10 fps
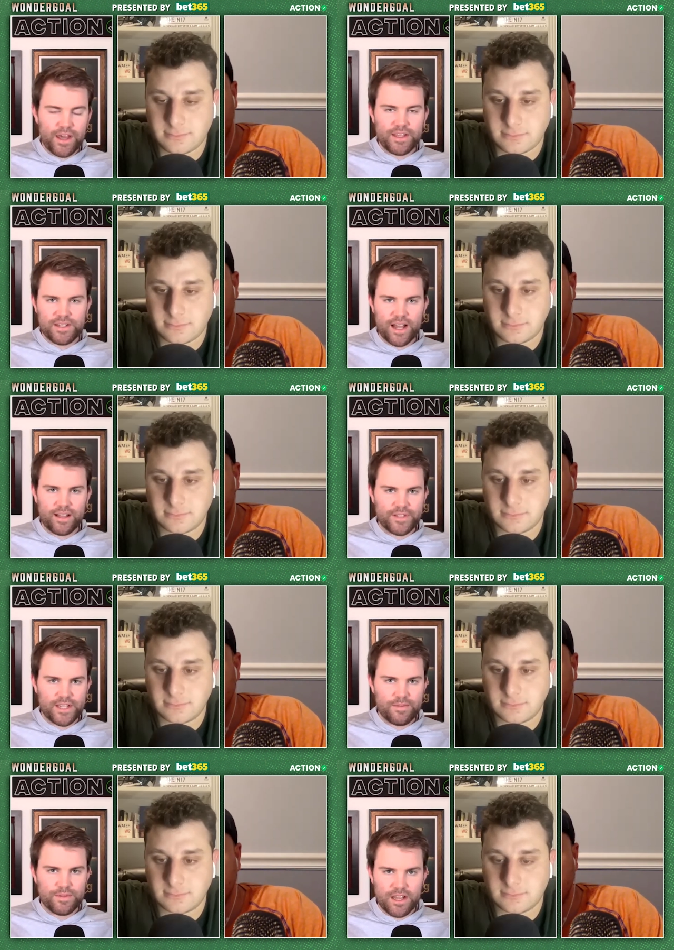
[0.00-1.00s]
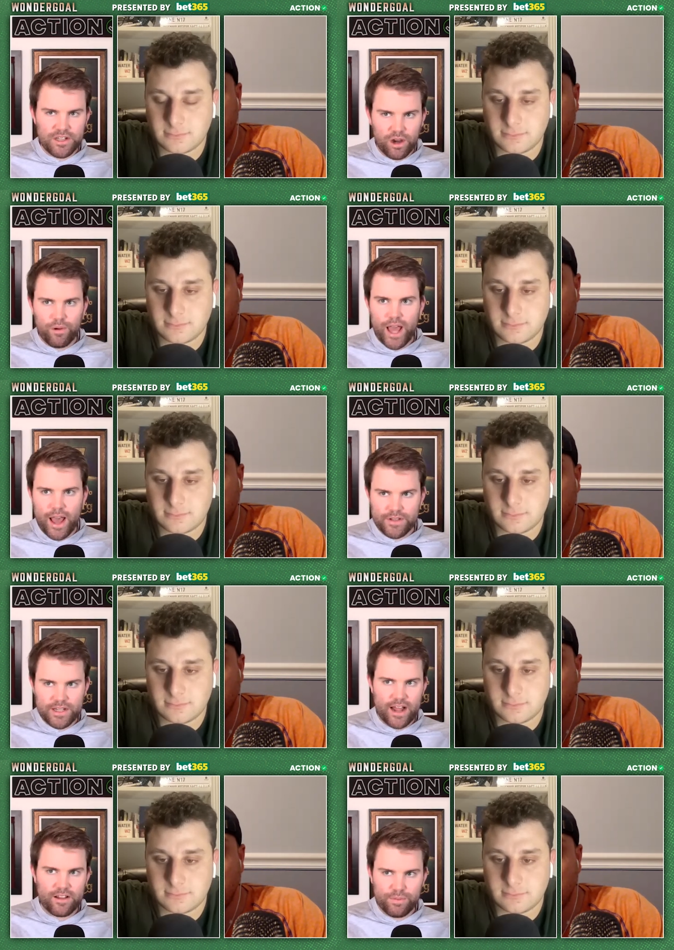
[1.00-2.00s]
Speaker 1: these style of teams, they don't have a
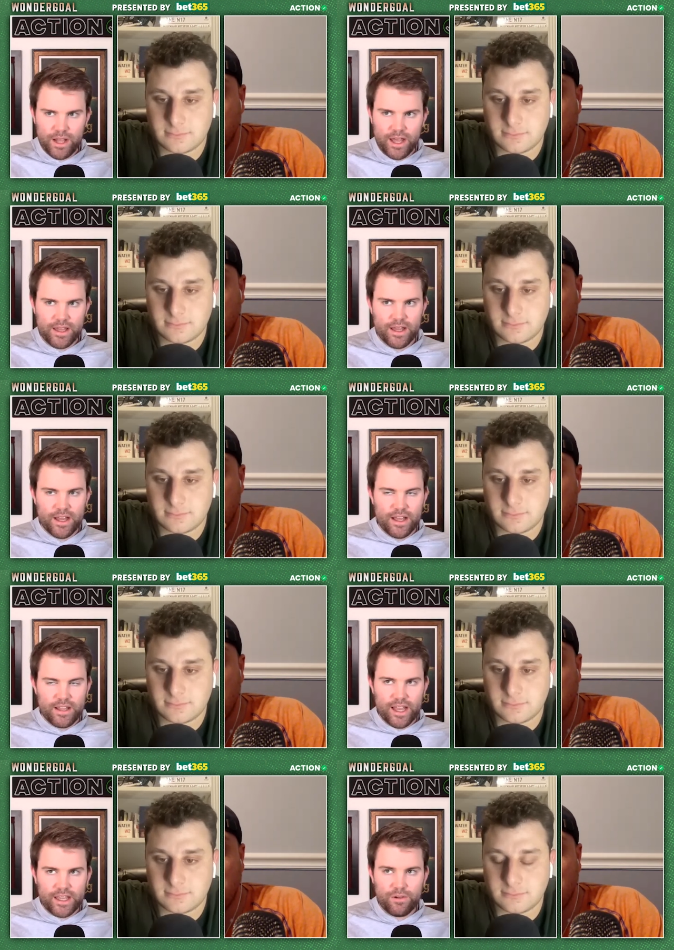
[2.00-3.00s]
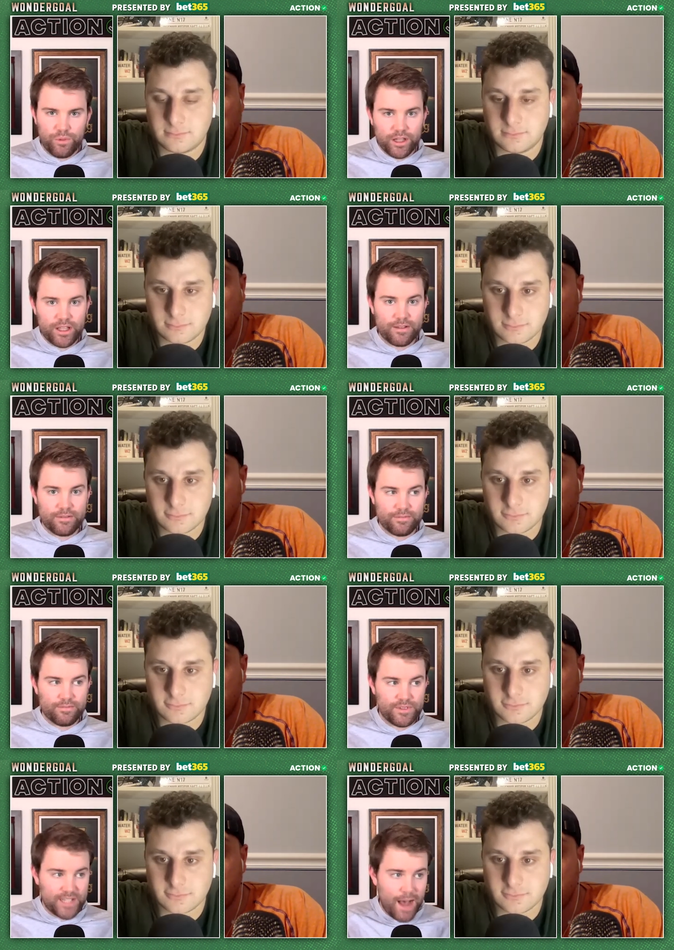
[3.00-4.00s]
style of play that can really
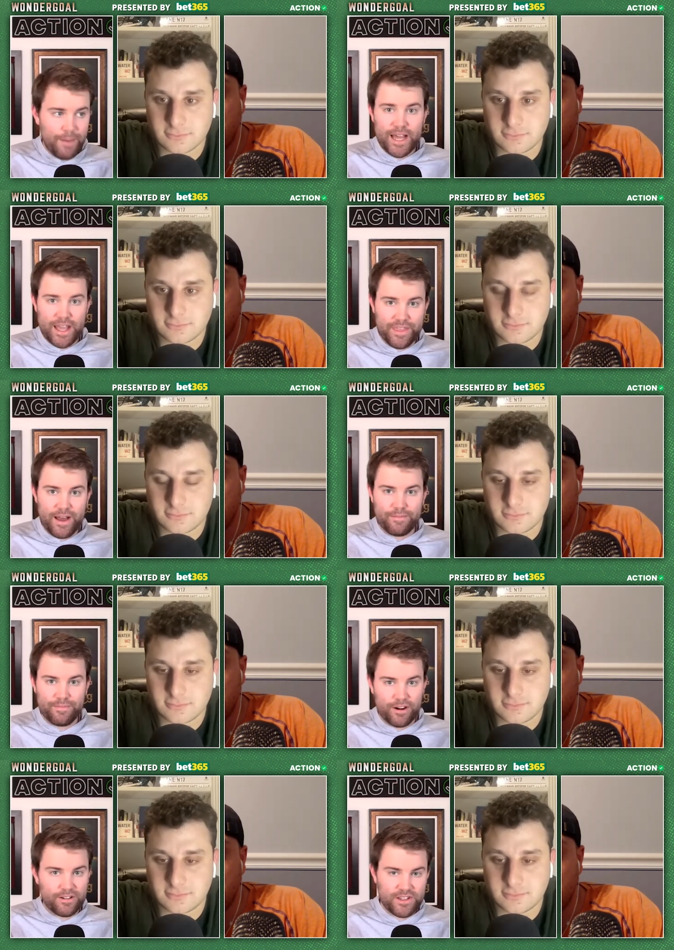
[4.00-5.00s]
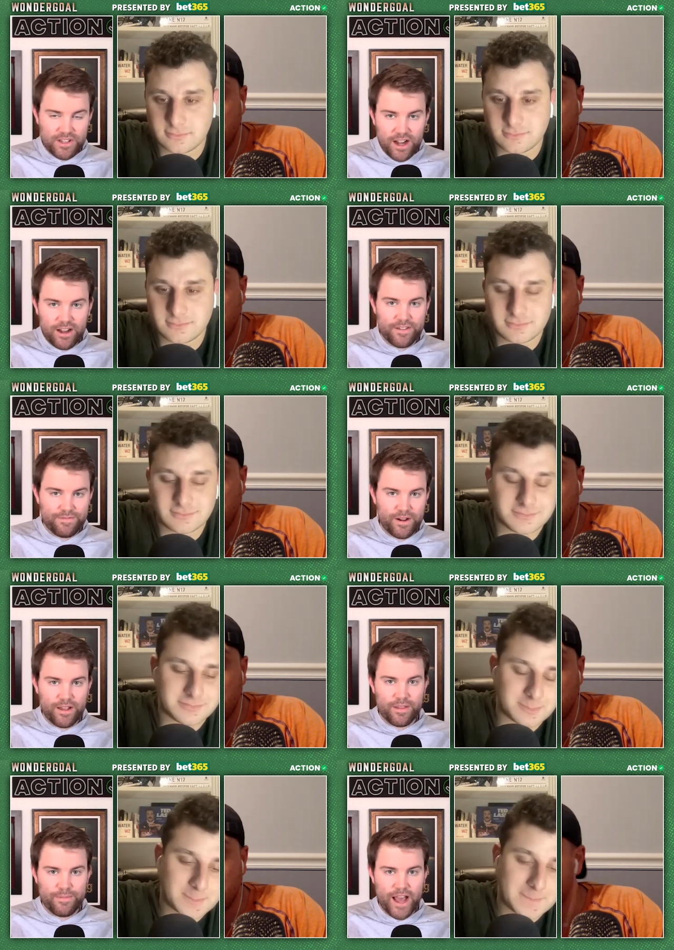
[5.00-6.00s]
dominate them. They're stuck on the foot
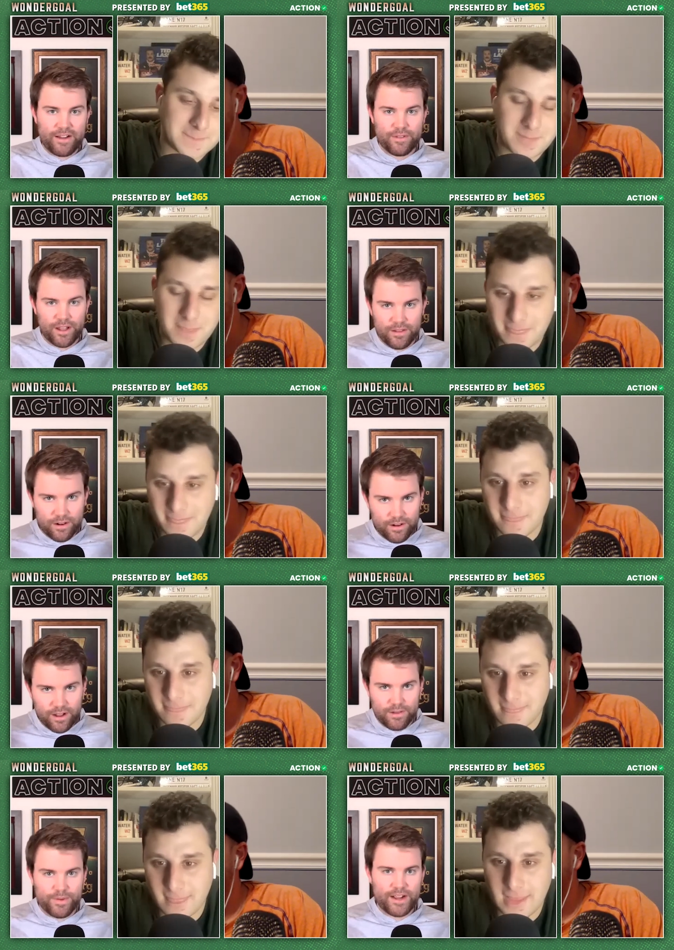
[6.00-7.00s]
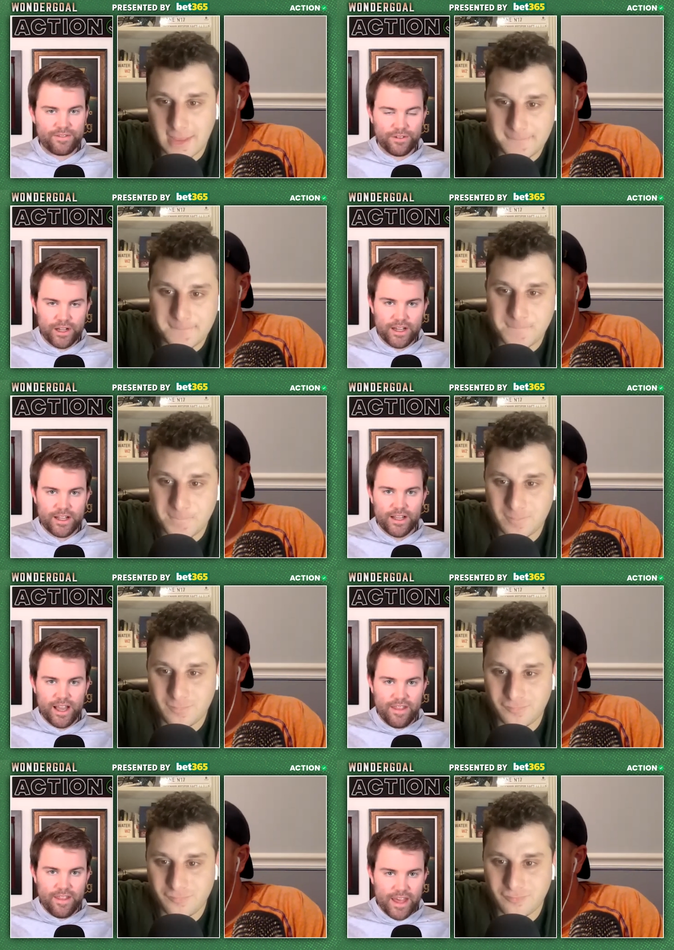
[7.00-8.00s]
on the back on their on their back foot,
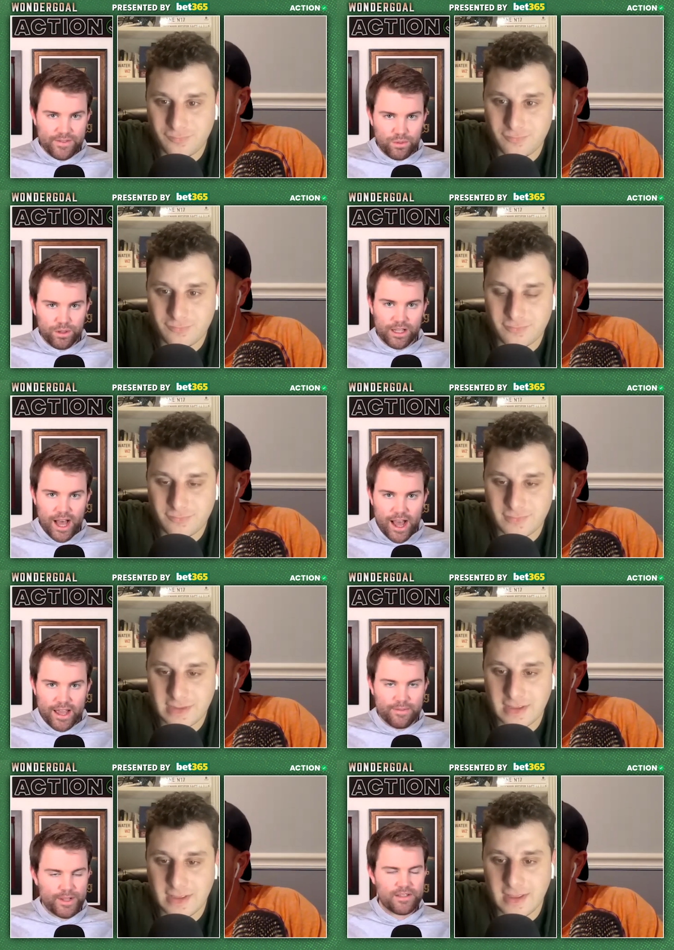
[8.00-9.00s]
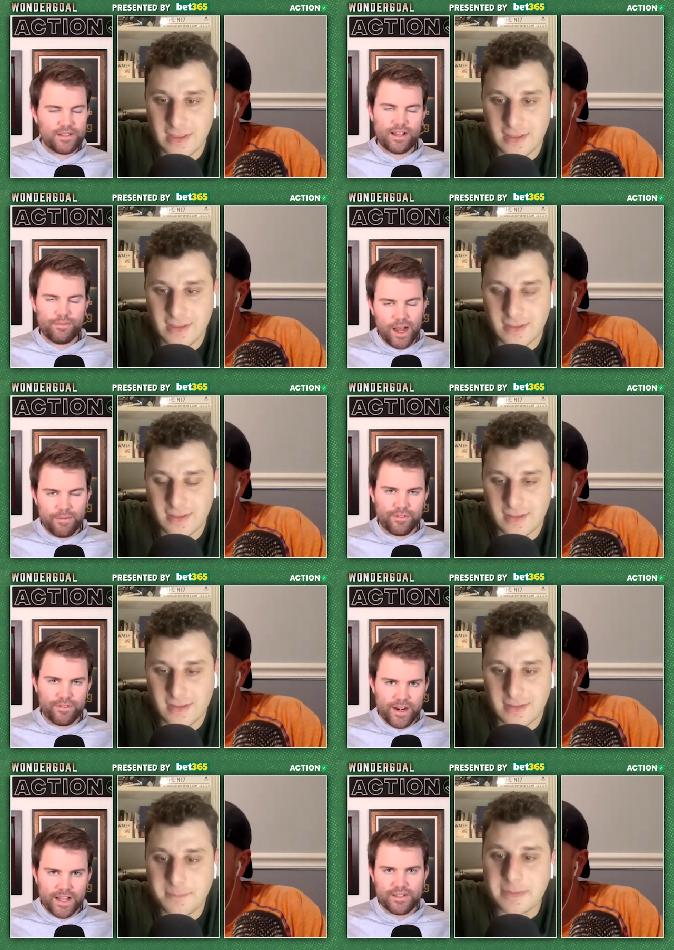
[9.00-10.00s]
and then they have to rely. I mean, it's the same problem for
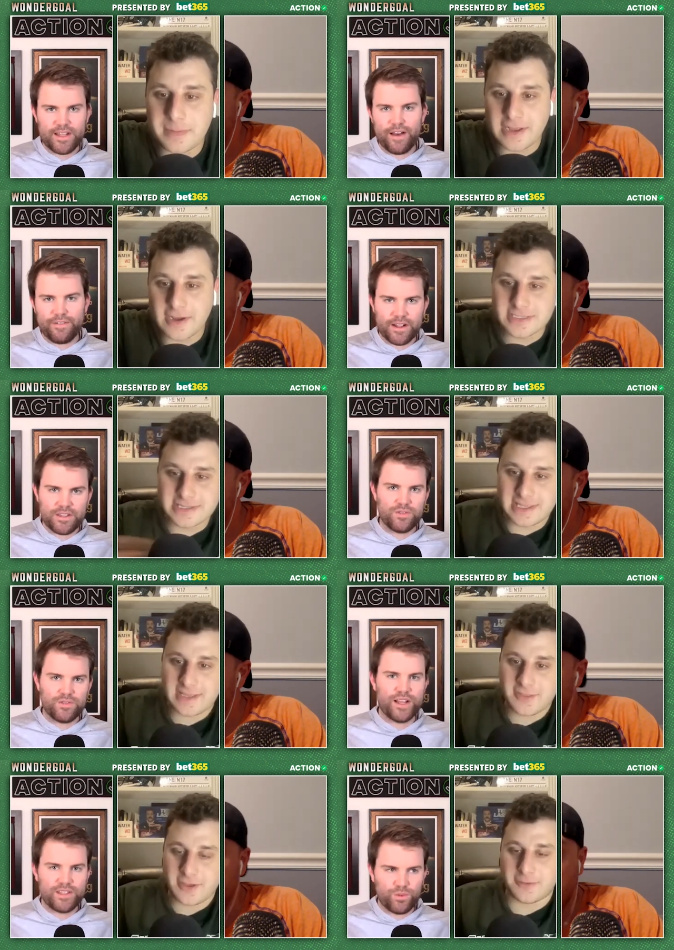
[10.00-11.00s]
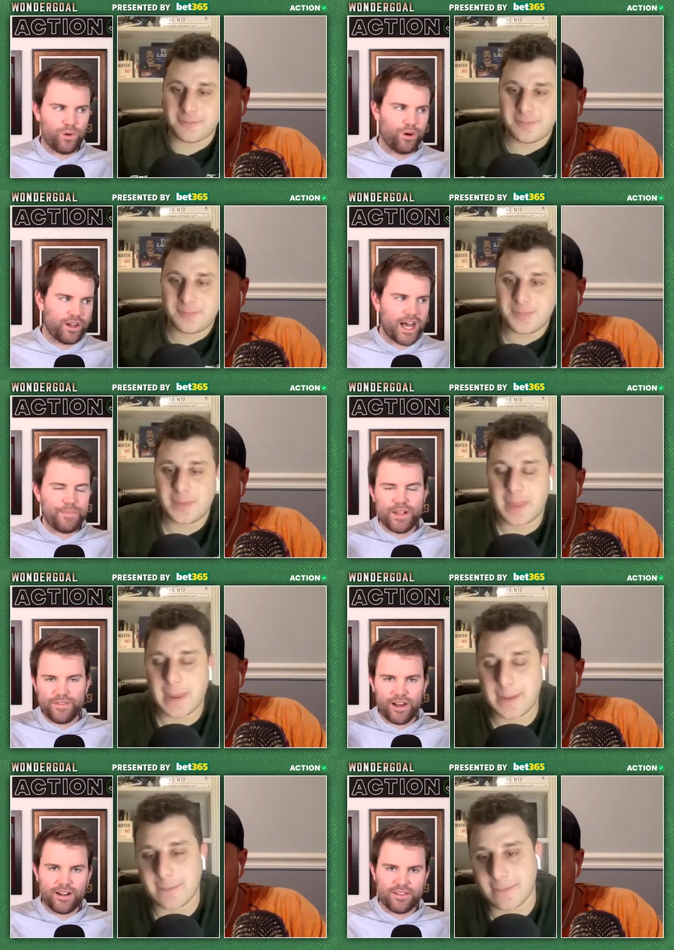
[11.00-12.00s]
France. But, yeah, but here's the thing, France though. won a World Cup and they've
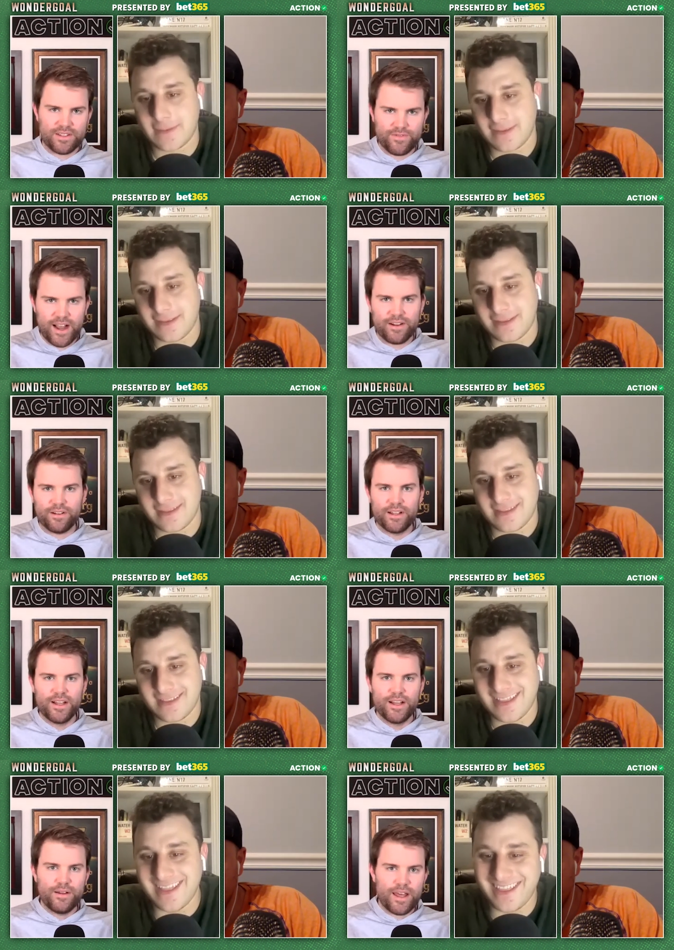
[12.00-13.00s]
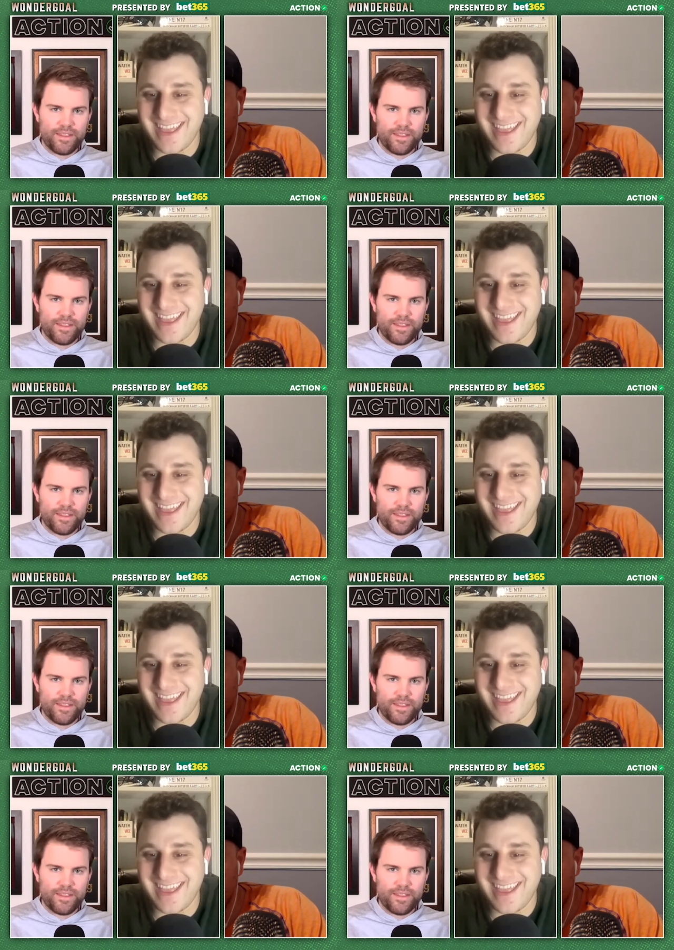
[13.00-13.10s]
gone to this final. And